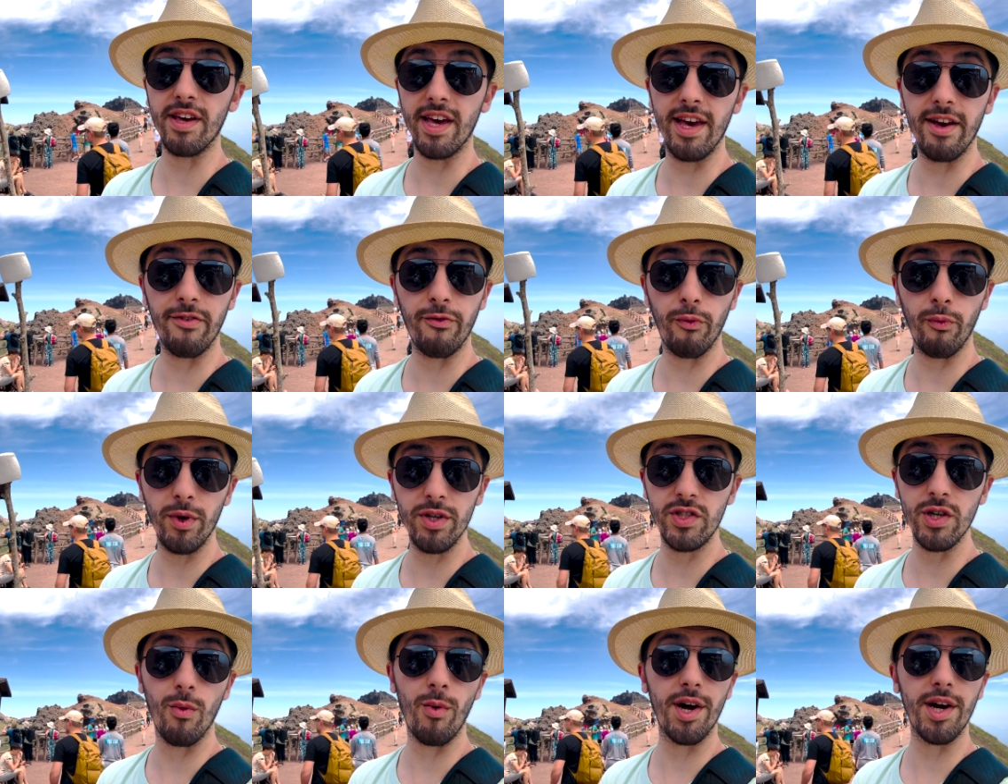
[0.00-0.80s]
if
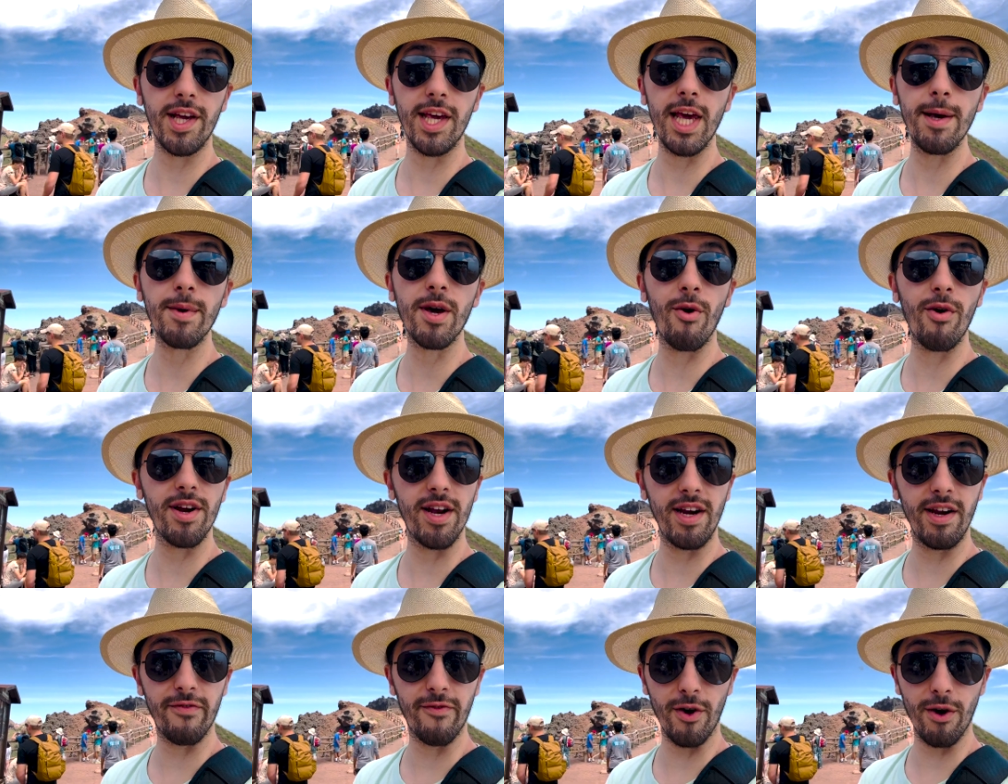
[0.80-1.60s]
we don't want to keep going
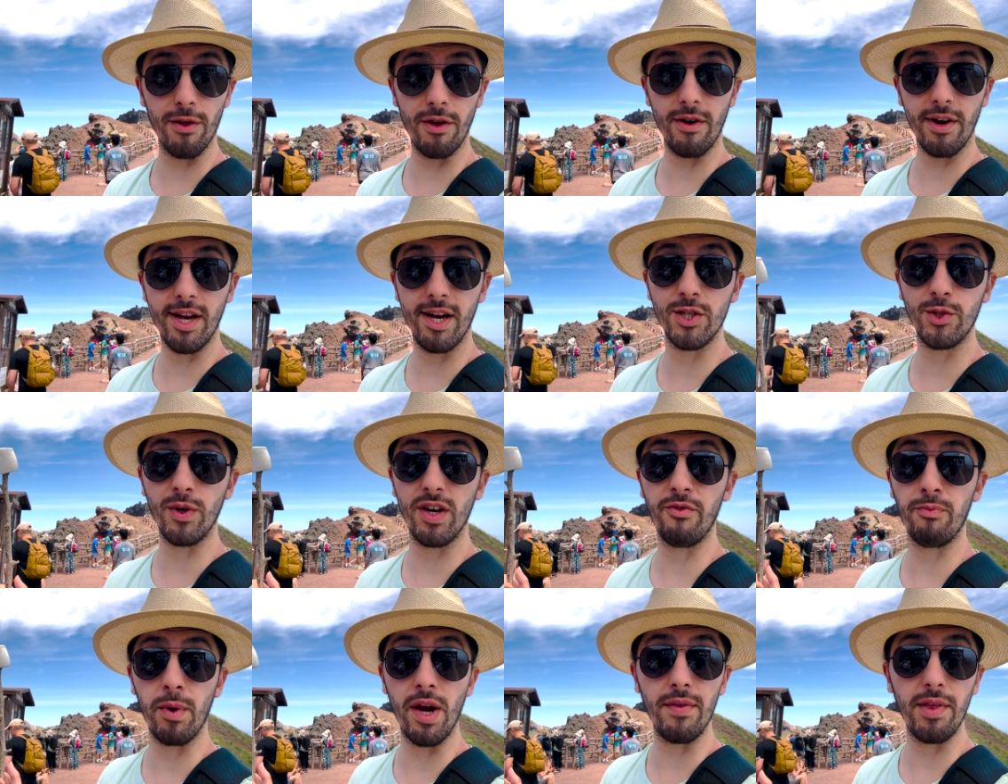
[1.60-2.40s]
any further because we
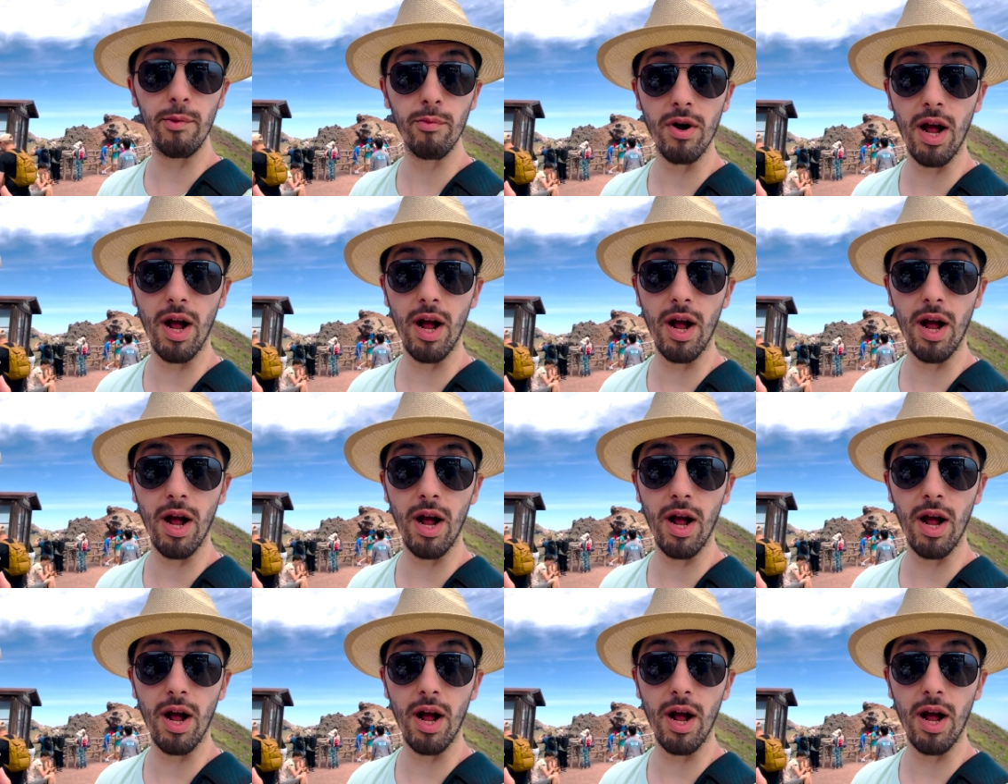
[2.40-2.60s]
have breathing